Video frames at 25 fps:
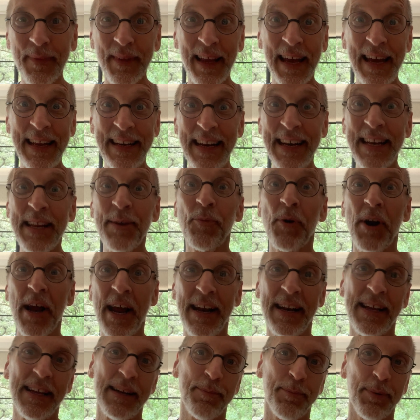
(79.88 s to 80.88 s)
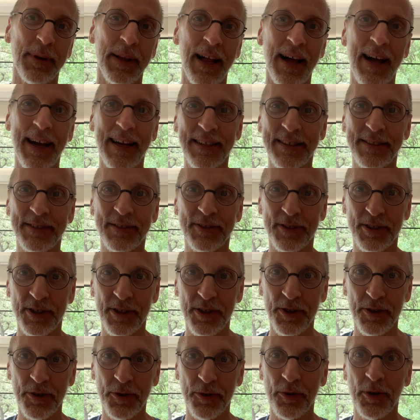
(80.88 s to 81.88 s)
at any rate, it applies
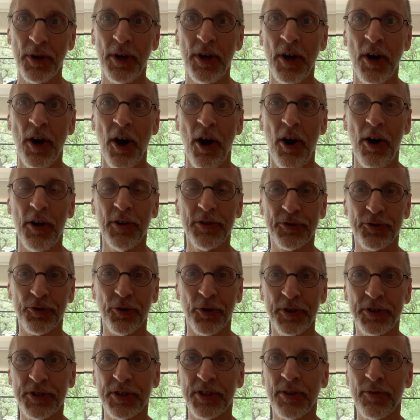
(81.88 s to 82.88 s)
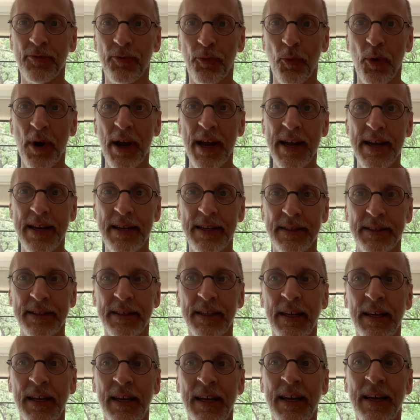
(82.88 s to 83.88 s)
to all sorts of
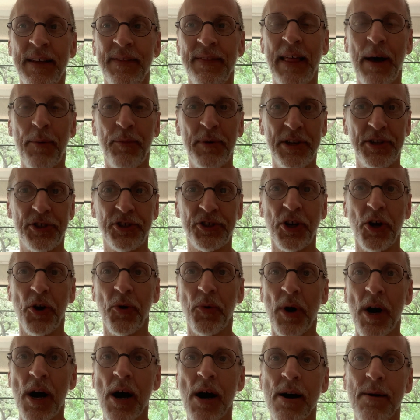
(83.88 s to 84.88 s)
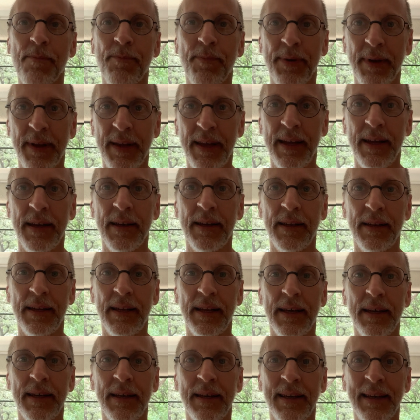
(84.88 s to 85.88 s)
ways that we show up
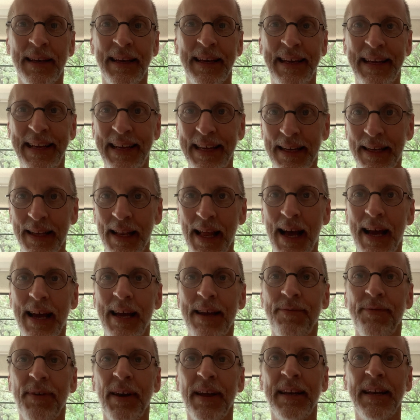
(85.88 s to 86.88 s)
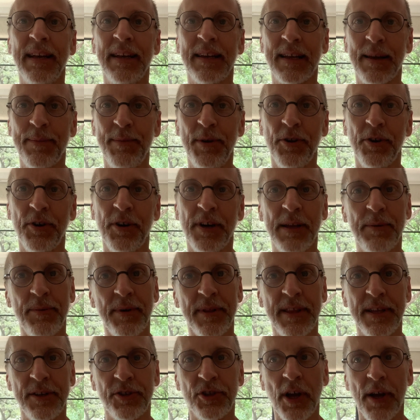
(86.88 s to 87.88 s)
in life and in community
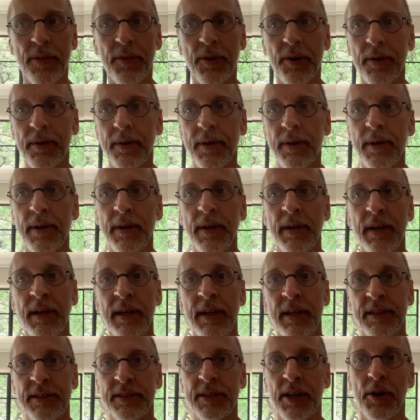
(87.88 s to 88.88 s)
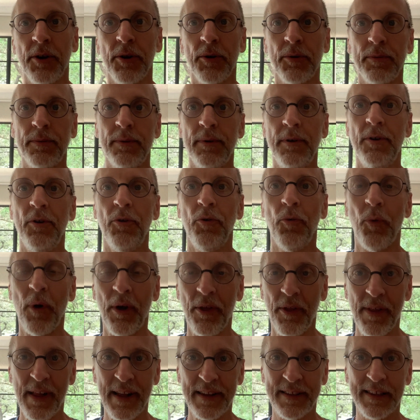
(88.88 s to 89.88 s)
with each other. So
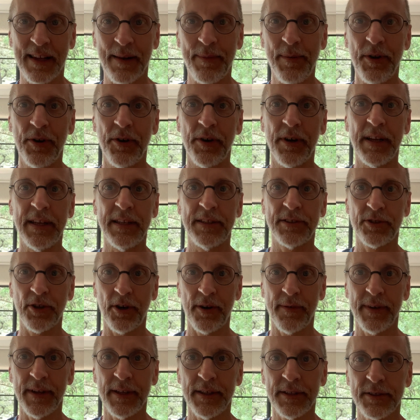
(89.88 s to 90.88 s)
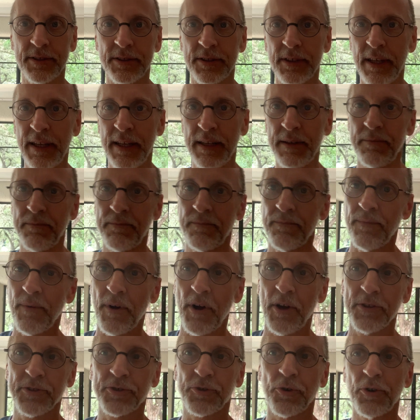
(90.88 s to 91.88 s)
whether that's community service in
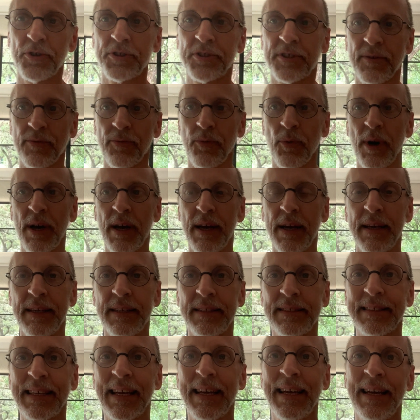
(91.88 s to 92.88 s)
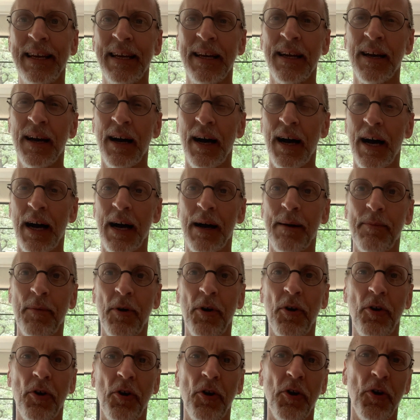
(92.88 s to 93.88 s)
all sorts of ways, and